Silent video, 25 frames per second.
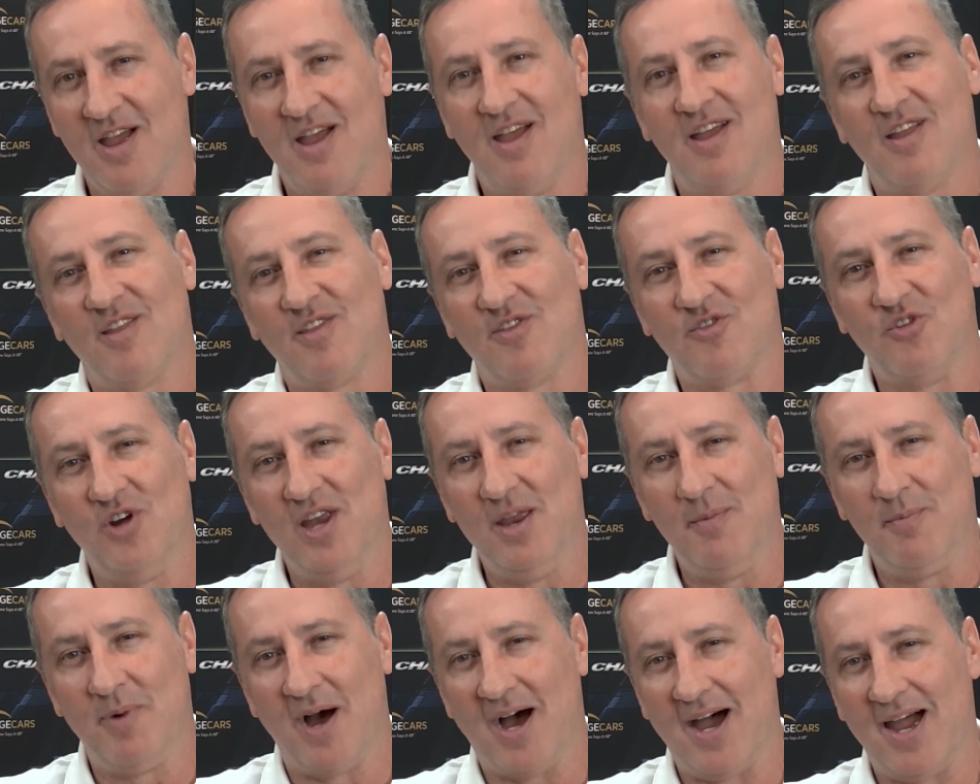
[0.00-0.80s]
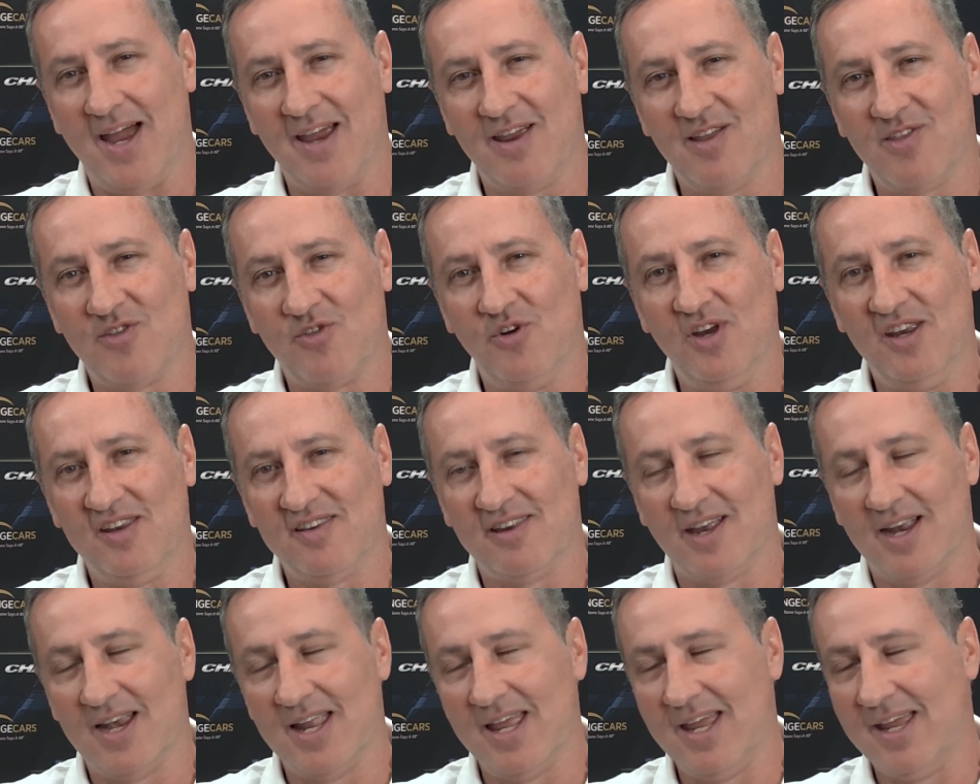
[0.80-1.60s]
3 buying, 3
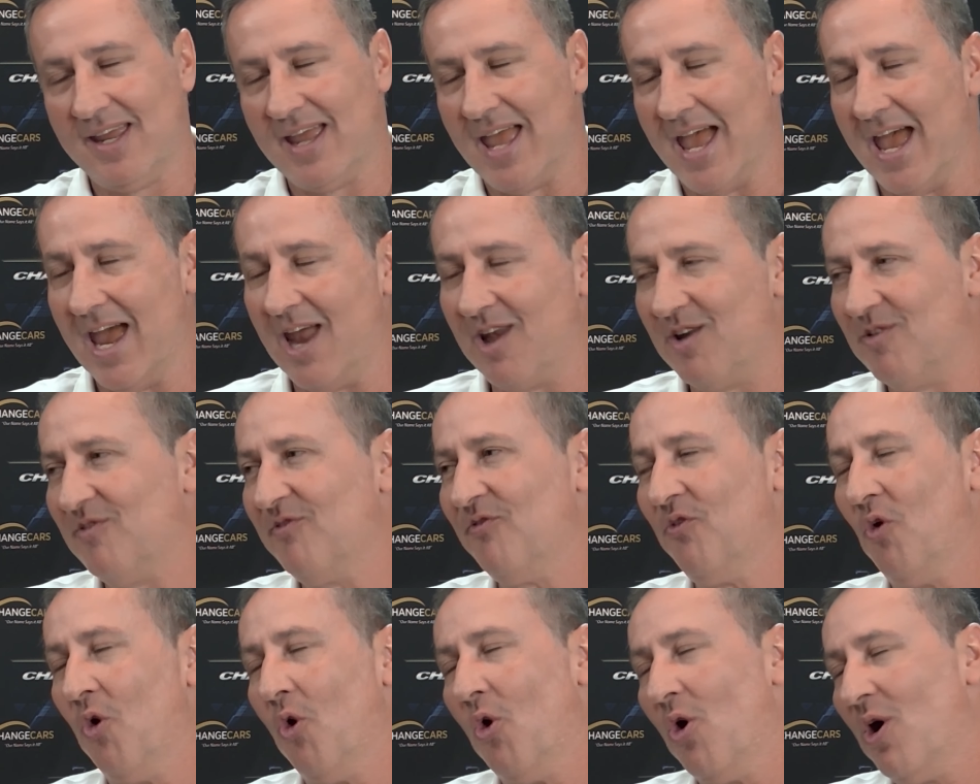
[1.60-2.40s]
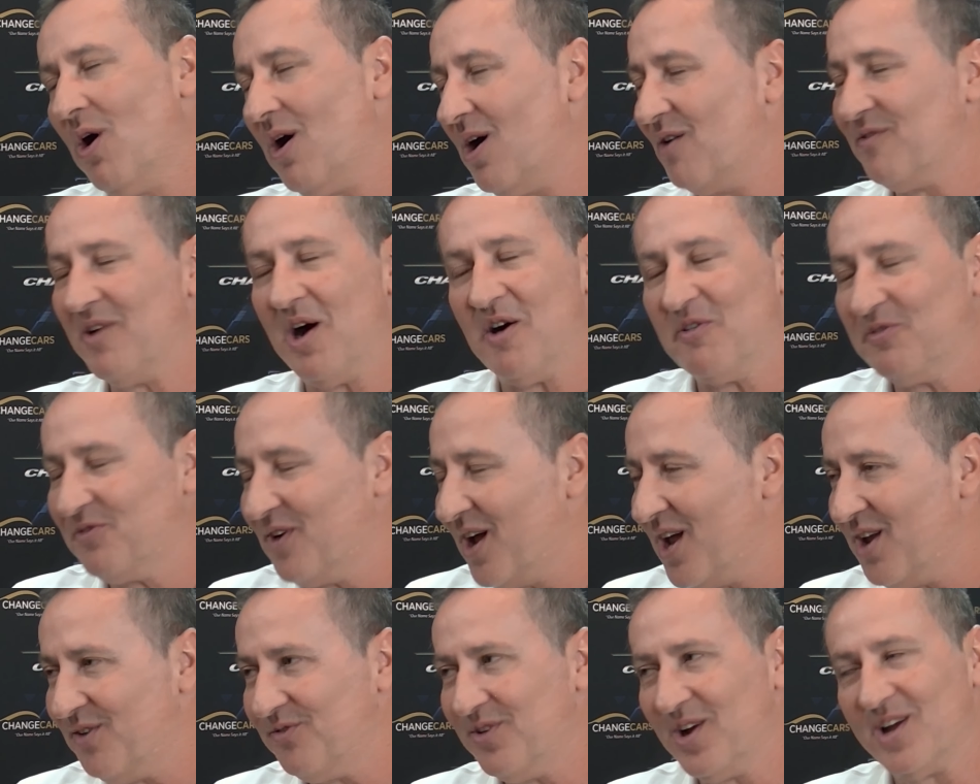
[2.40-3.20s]
selling, and 4 of our
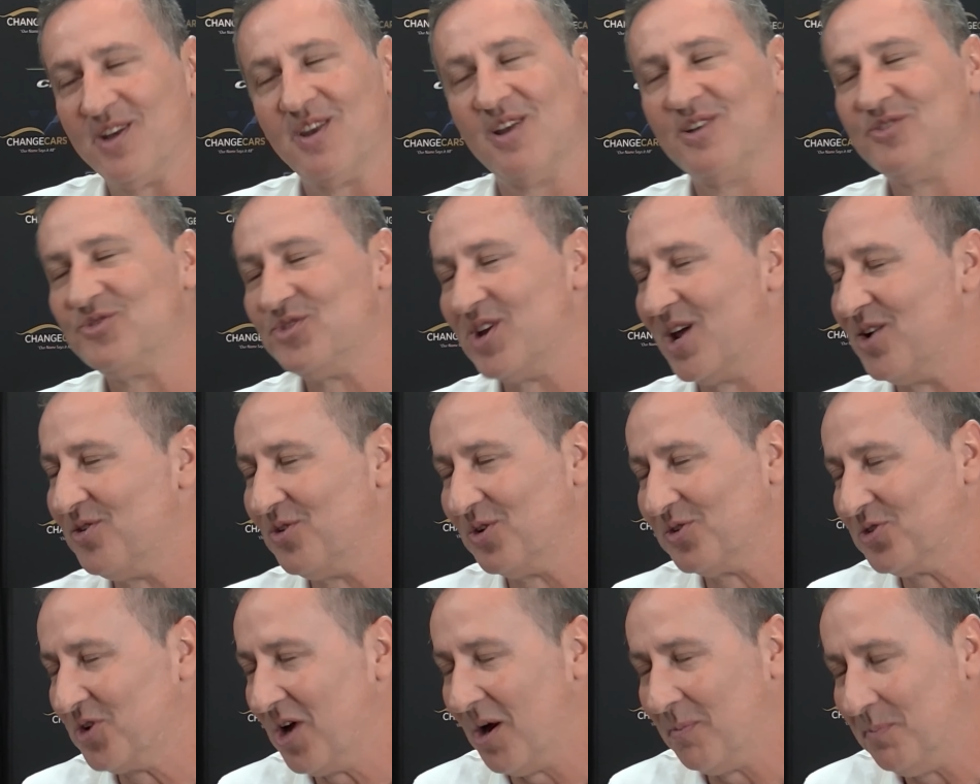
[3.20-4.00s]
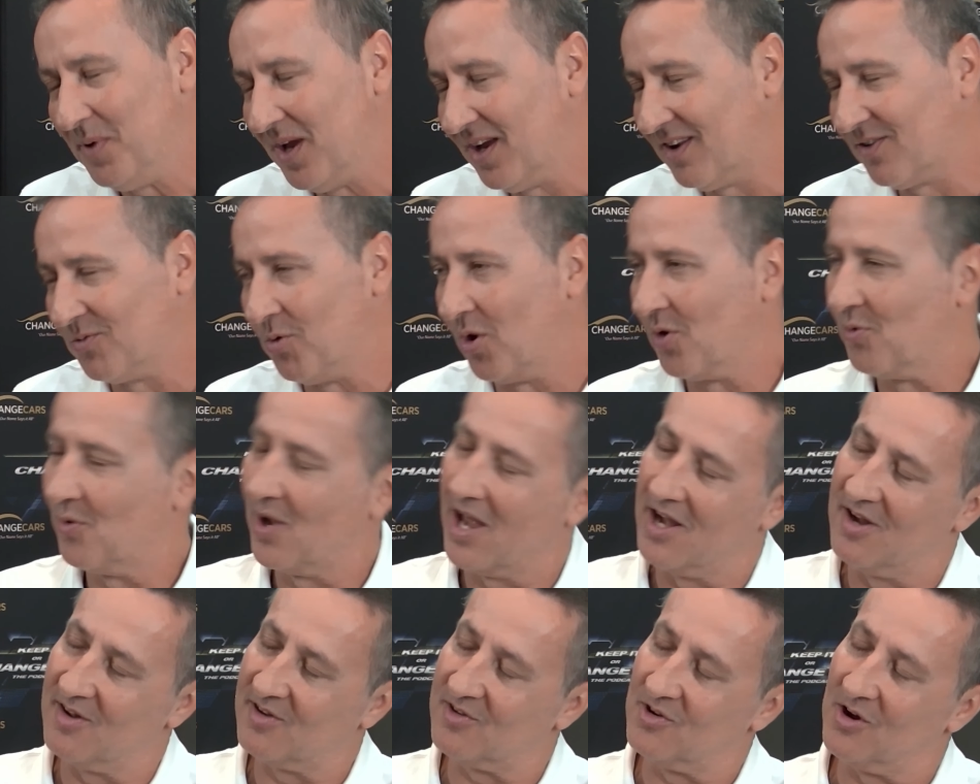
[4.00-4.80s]
favorite general topics. What are we going to
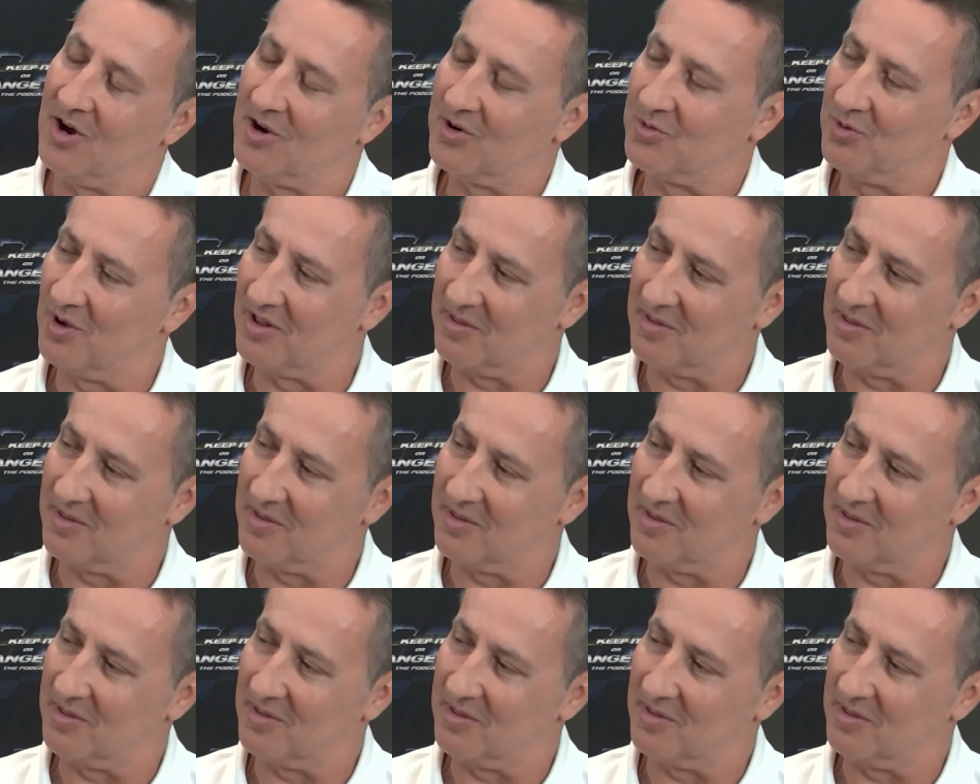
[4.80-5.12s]
start with?